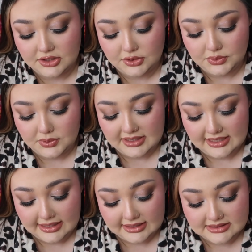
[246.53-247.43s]
new
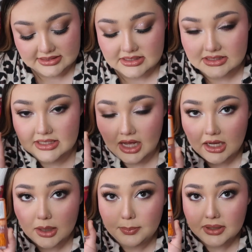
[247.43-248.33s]
NYX
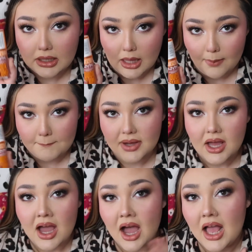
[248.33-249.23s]
Duck Plump.
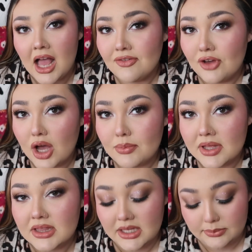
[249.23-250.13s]
I have it on
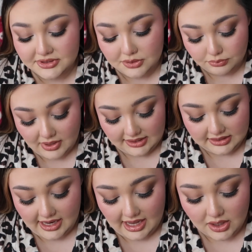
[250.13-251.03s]
my lips right
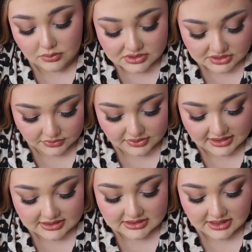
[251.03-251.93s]
now. So
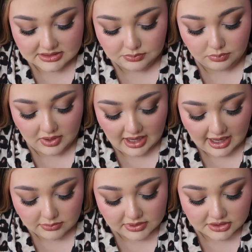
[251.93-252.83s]
this is what
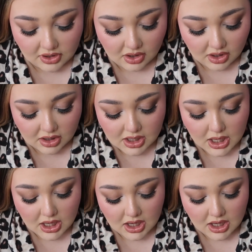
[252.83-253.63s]
I would call